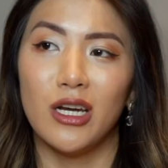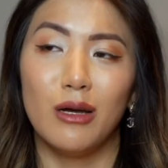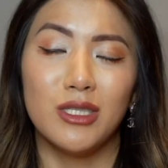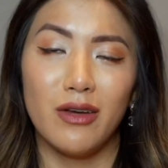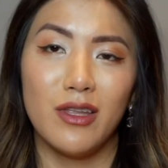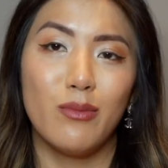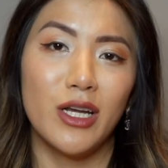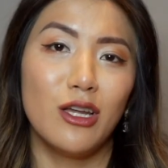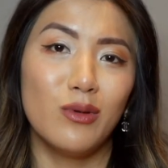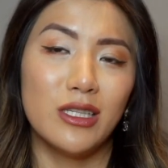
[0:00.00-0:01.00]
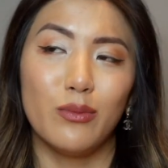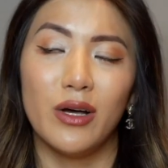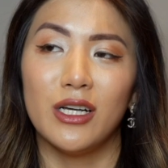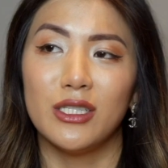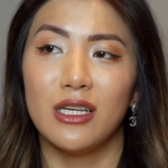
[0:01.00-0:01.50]
And I'm definitely by no means a
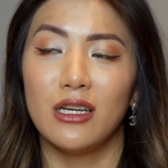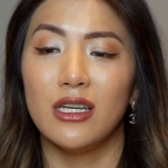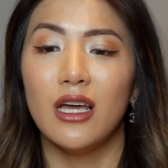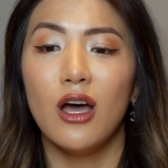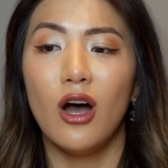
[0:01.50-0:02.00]
person